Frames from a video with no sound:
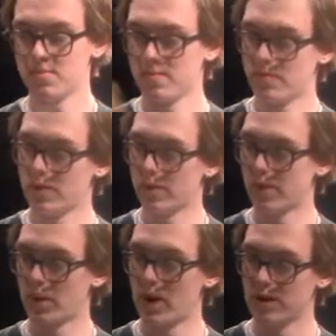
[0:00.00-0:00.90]
for a
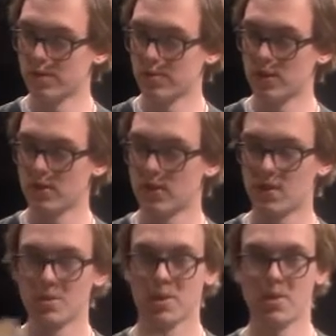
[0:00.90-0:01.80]
variety of reasons, he
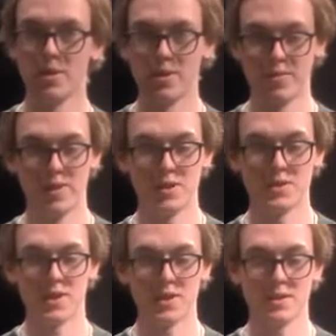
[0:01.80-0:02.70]
recorded a very
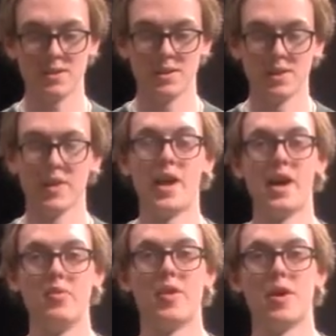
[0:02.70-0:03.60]
dark
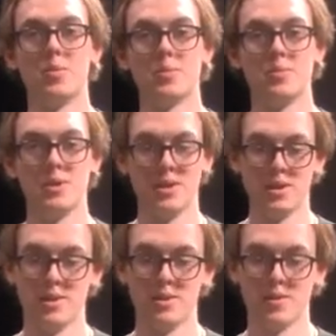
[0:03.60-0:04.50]
live album
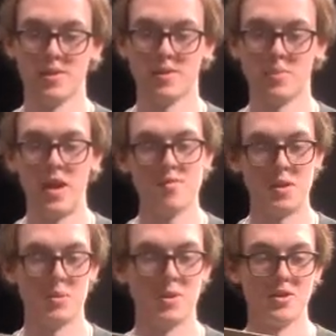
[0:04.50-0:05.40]
with some
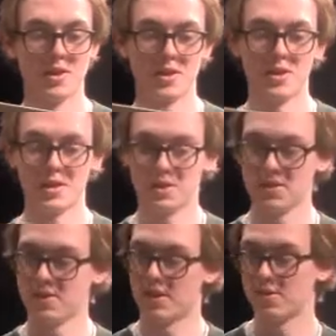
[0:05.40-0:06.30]
heavier music on it
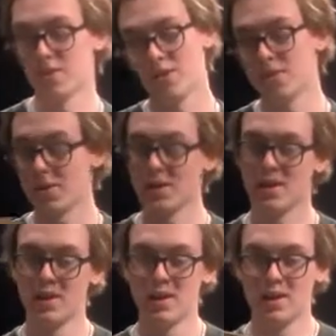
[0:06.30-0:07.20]
called Time Fades Away.
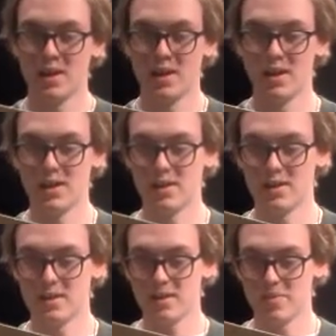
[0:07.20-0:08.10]

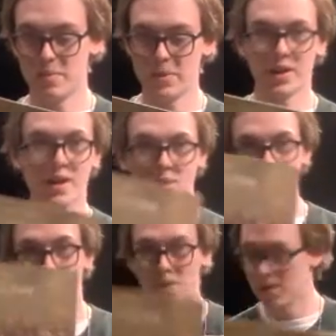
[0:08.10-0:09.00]
And it
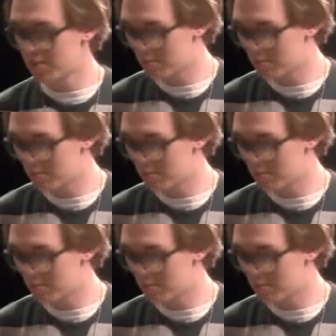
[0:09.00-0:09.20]
comes with